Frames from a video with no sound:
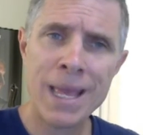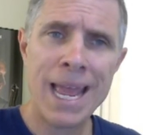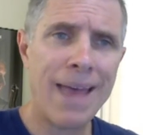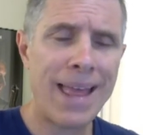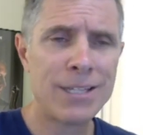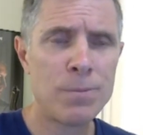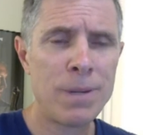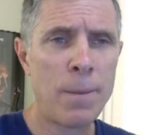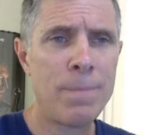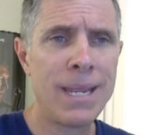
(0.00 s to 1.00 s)
and that's been
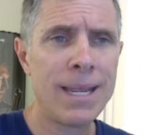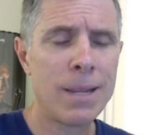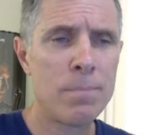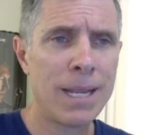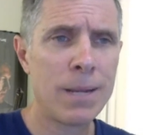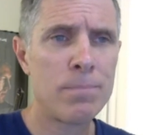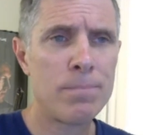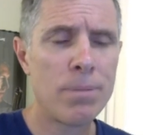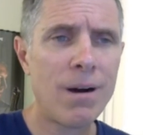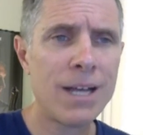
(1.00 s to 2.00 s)
a big, big
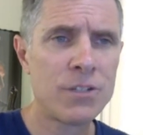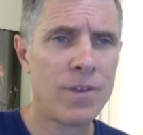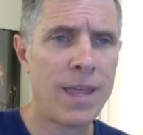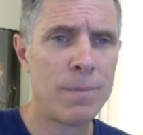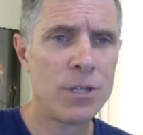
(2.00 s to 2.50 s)
plus for them